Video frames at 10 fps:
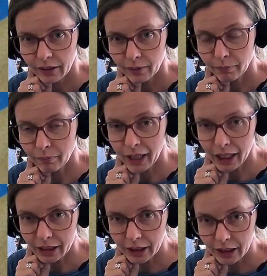
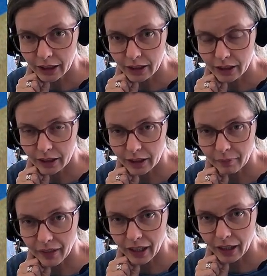mentioned
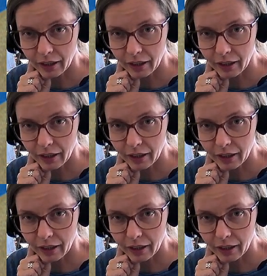something